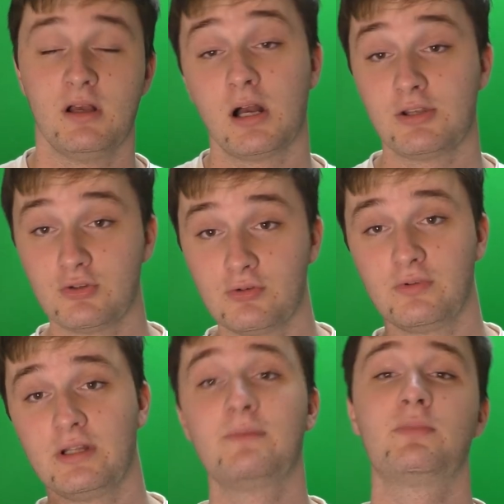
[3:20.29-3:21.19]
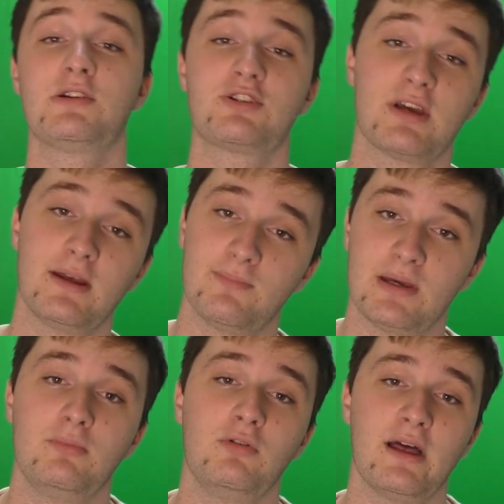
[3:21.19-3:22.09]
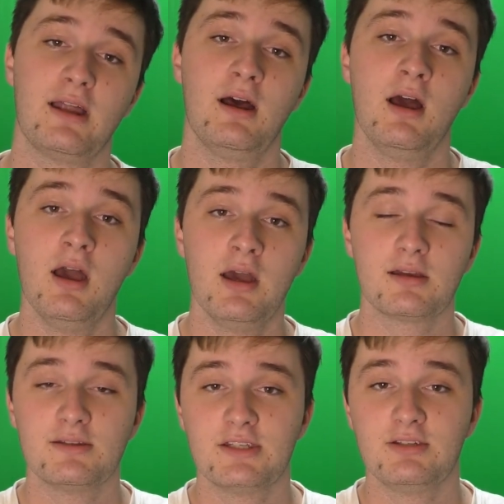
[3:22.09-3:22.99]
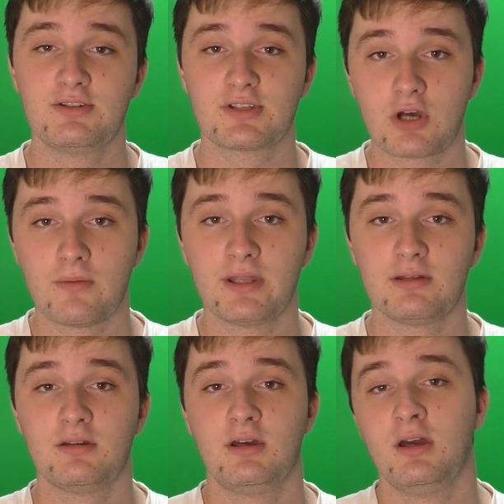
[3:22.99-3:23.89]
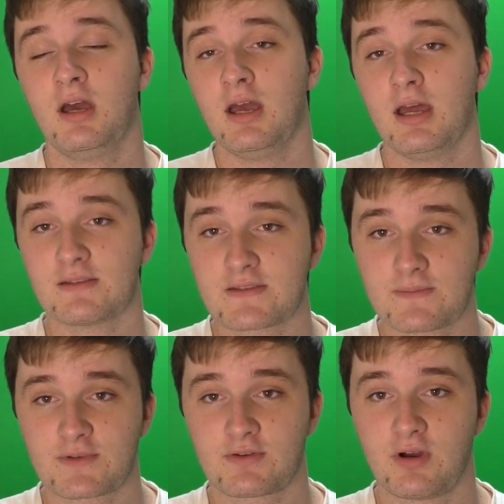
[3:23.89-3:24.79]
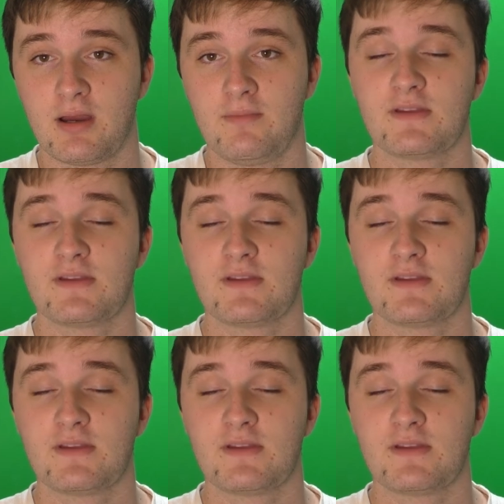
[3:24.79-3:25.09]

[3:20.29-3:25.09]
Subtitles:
I do really appreciate people that continue to comment and subscribe.